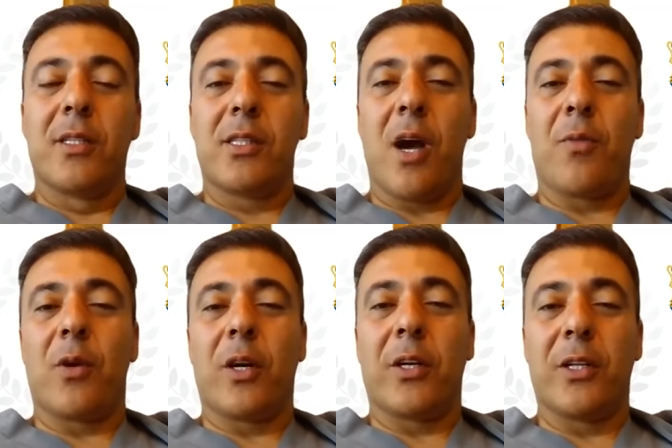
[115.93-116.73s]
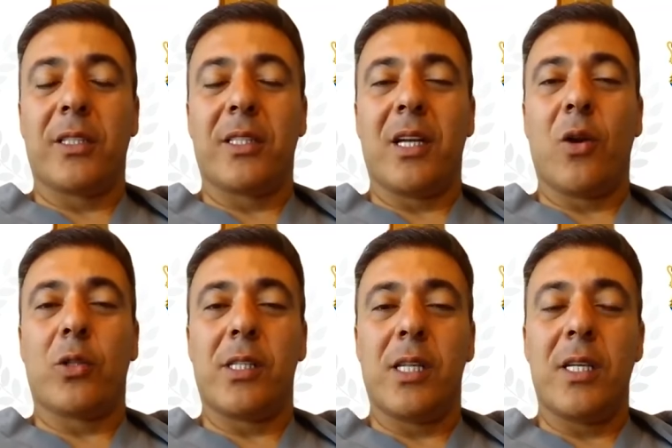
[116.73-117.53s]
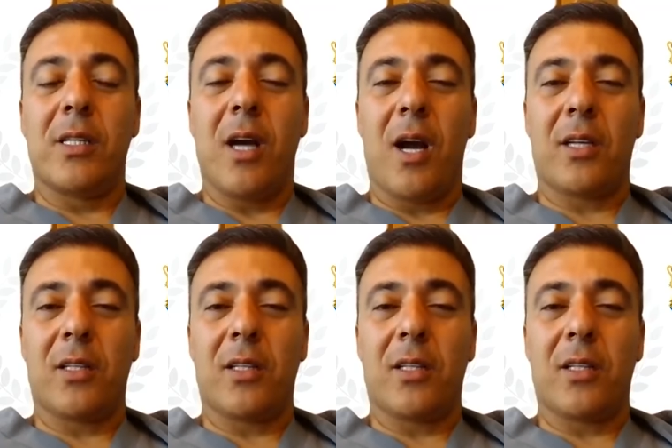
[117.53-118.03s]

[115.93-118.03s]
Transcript: top one hundred at the A O C, doc,